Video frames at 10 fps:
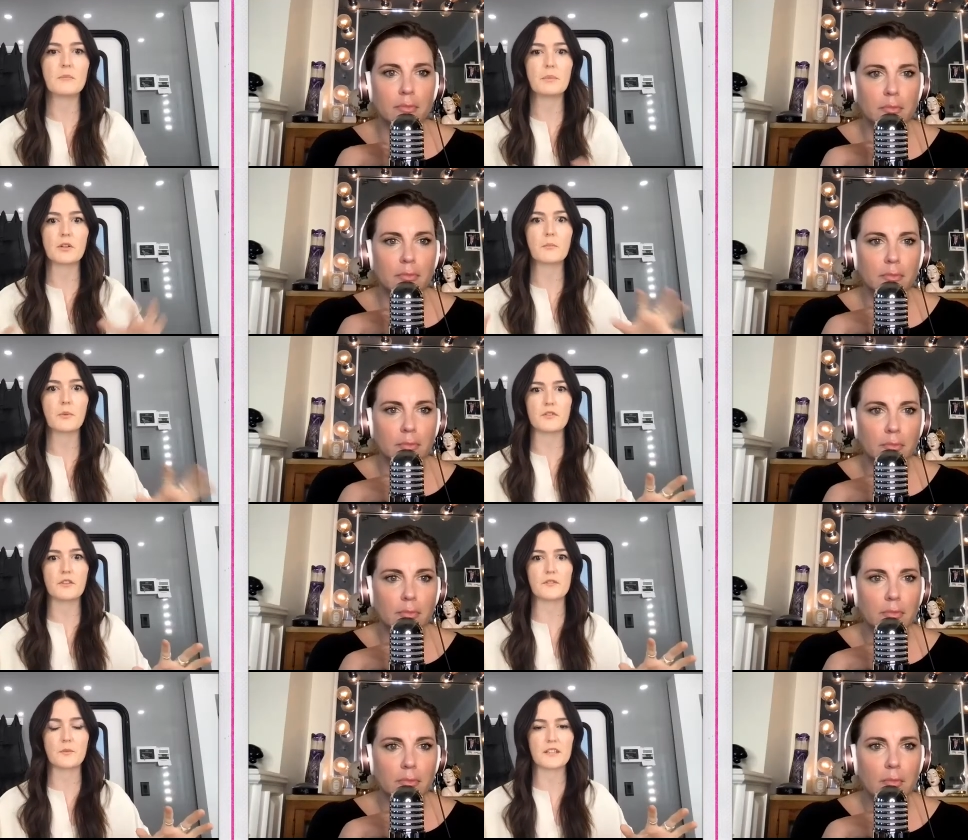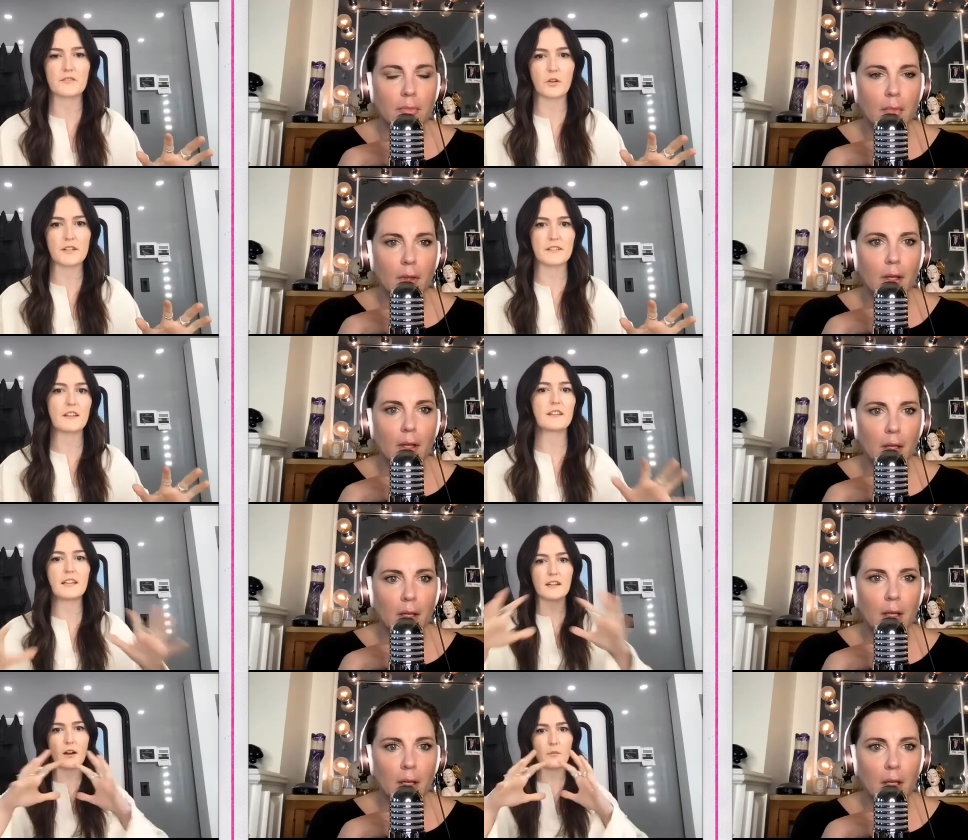Speaker 1: built both those wigs for us and then
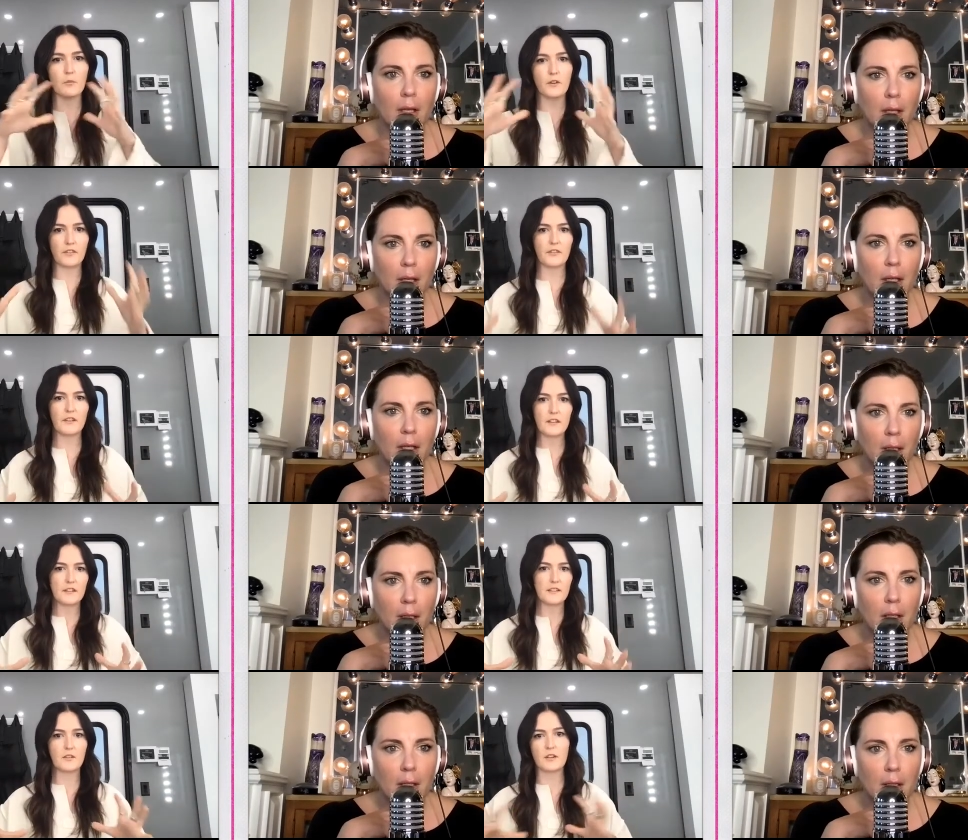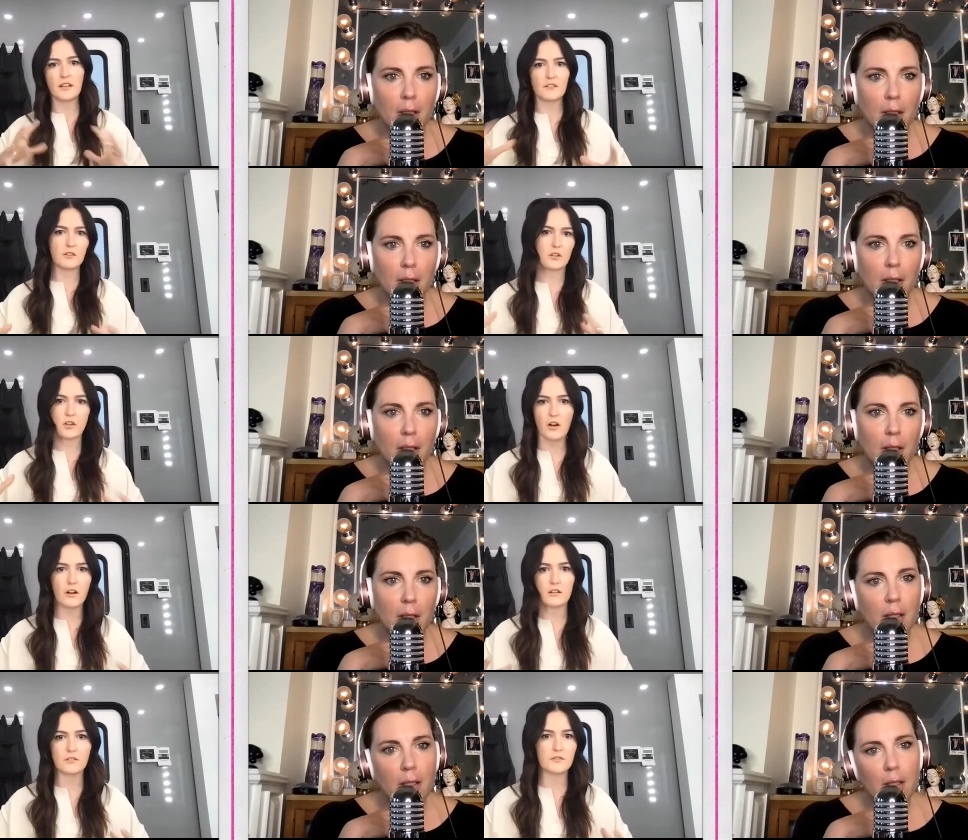they come with you know, kind of a
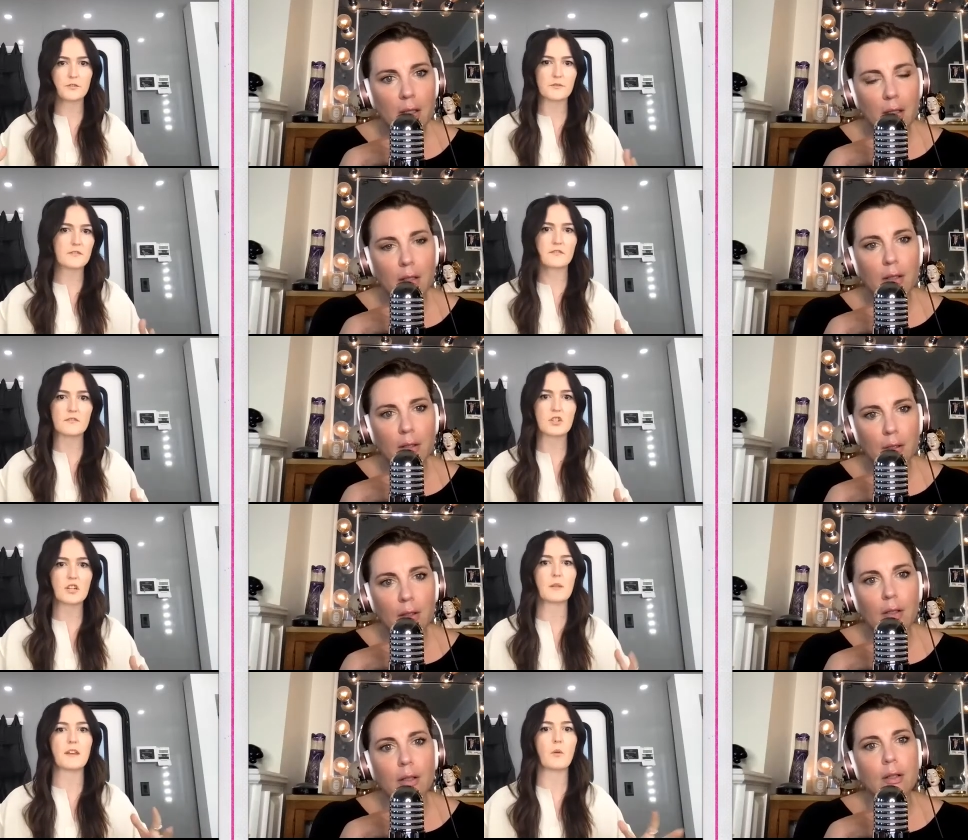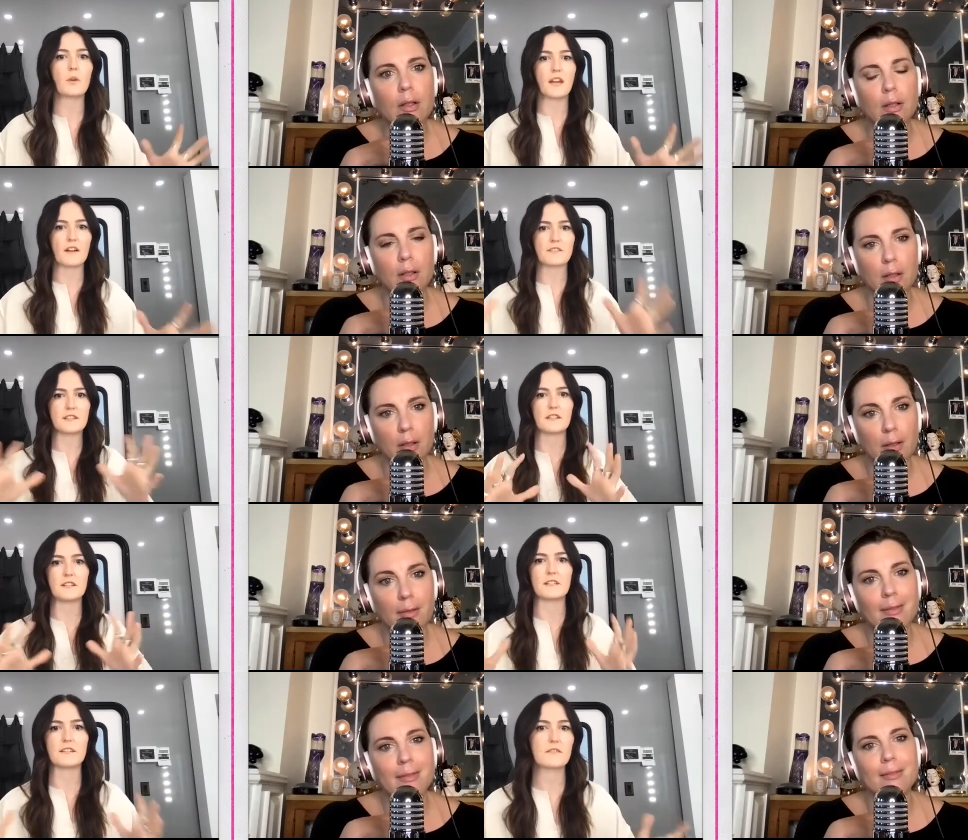long, loose shape that we have
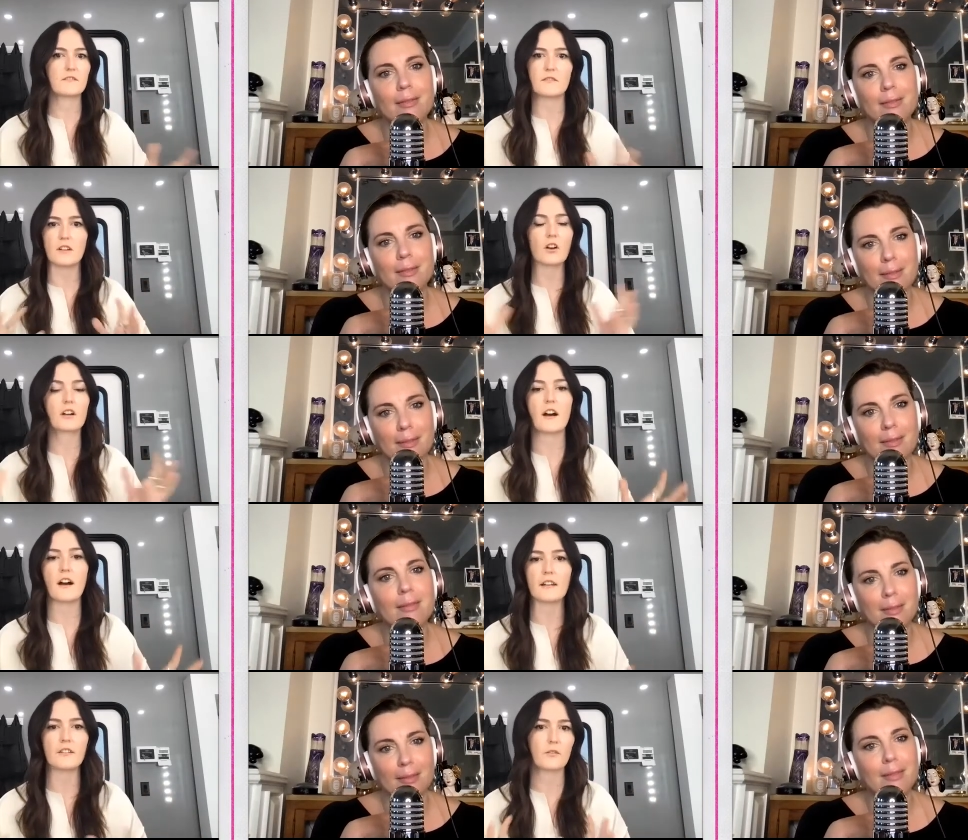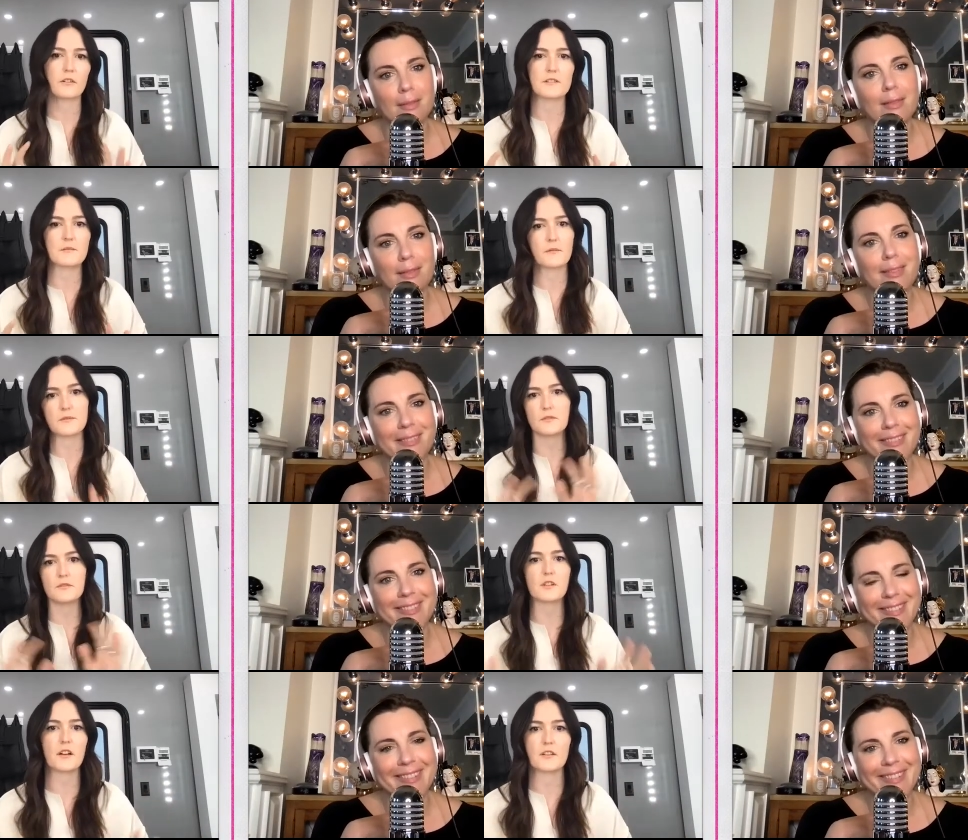to, I'll cut or sometimes we'll
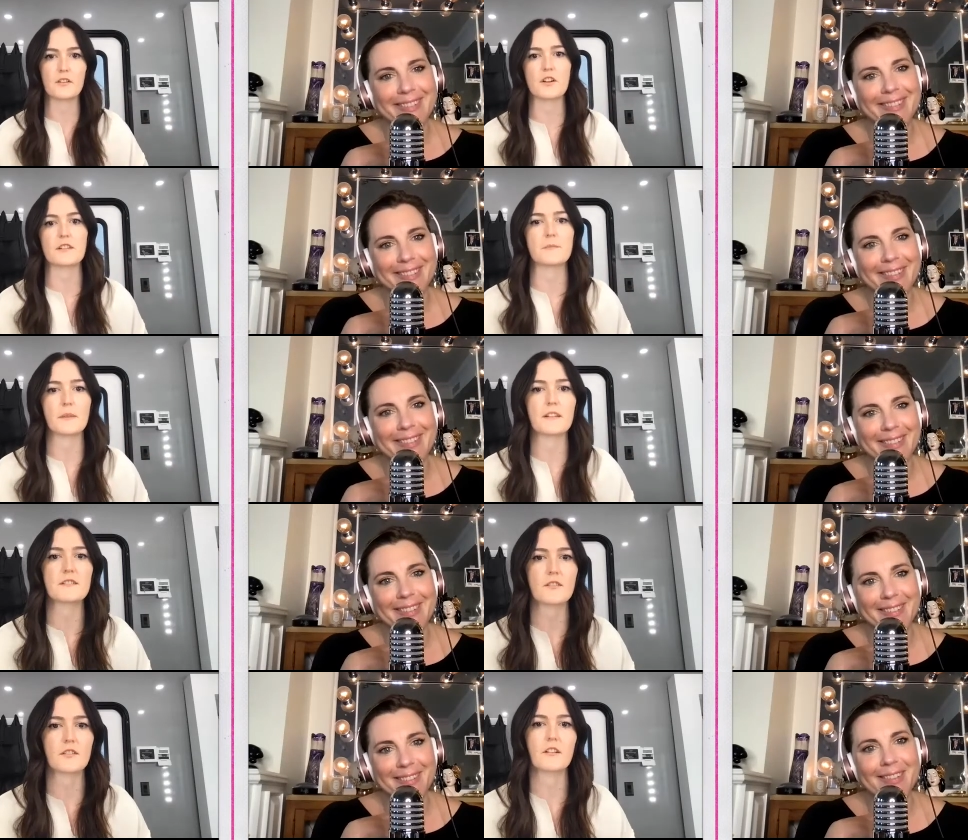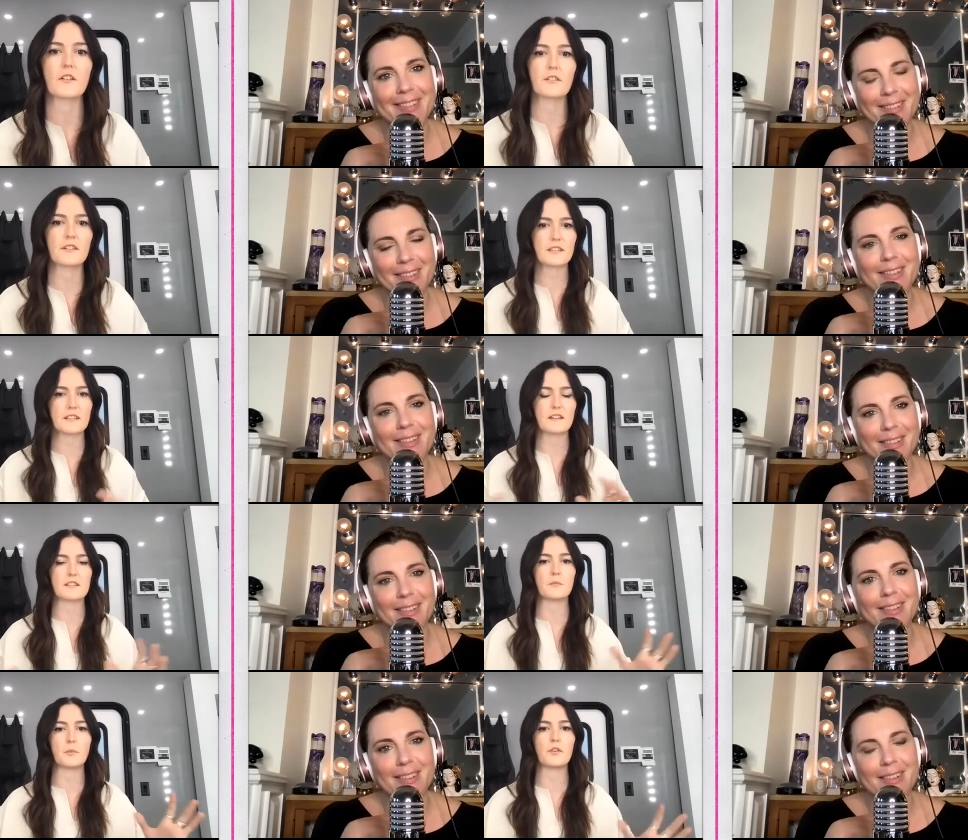do color adjustments or, or things like
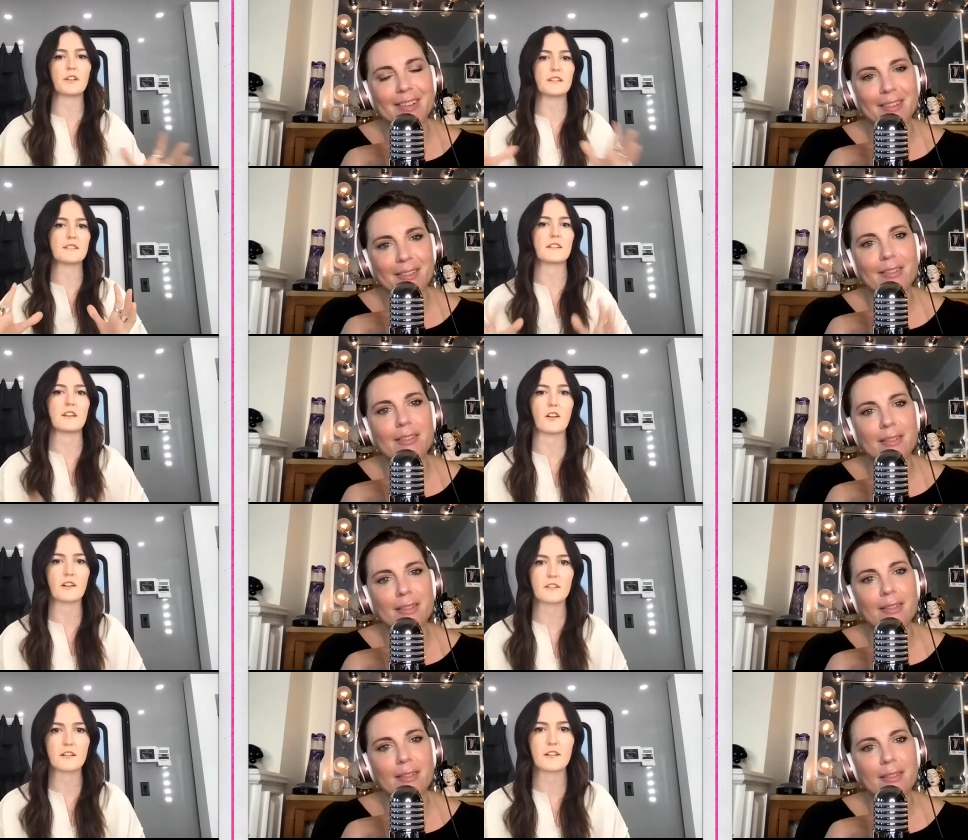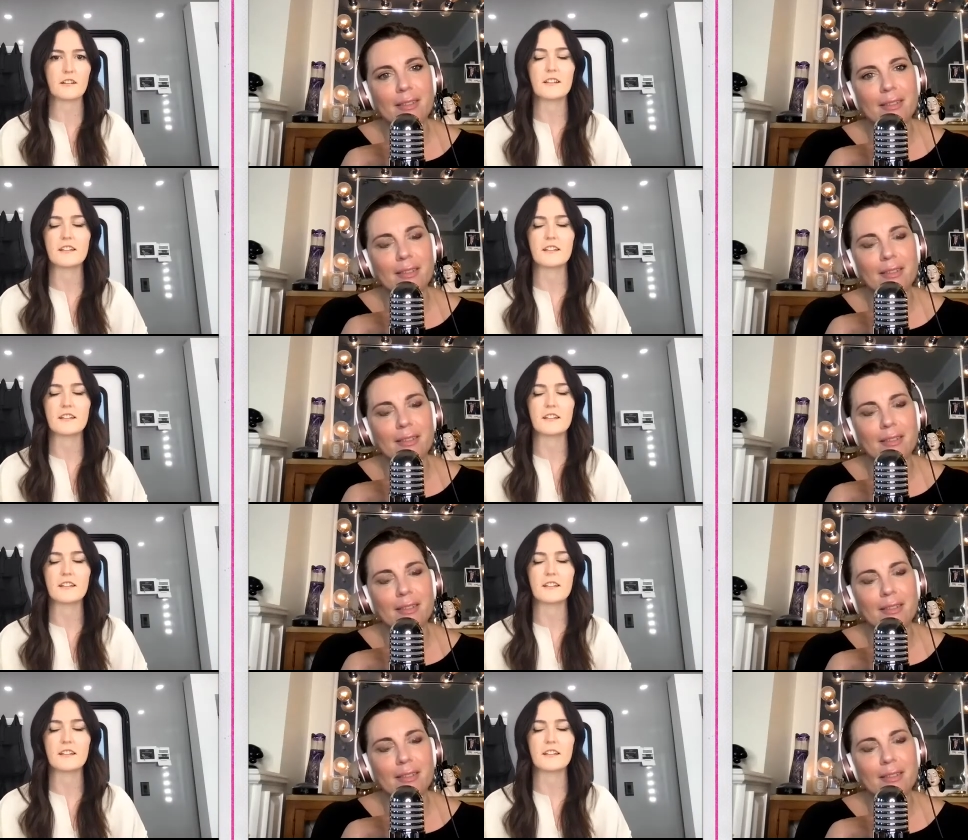that to pull it into the character.